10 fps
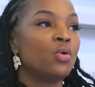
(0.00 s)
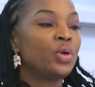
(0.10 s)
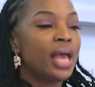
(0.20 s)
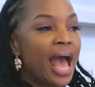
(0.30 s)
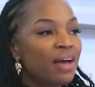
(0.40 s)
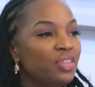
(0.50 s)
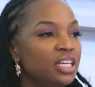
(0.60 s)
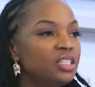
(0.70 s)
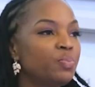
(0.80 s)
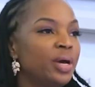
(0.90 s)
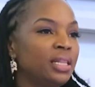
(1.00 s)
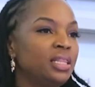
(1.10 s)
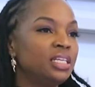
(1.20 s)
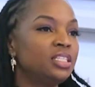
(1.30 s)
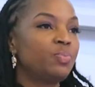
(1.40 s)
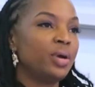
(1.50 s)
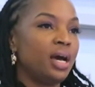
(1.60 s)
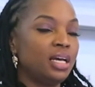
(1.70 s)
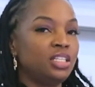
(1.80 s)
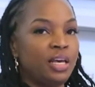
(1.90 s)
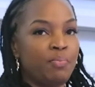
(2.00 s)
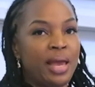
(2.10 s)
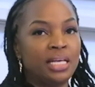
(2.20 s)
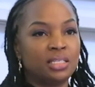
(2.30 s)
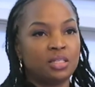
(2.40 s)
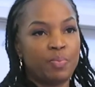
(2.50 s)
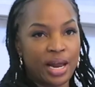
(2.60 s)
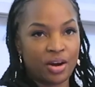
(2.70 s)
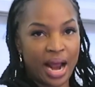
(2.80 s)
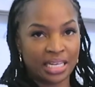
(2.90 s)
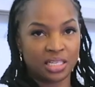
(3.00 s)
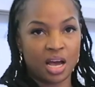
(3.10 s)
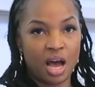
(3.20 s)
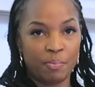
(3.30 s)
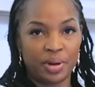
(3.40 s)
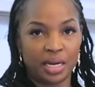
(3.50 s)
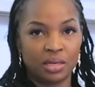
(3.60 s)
we have this, but this is because it makes us better as a company.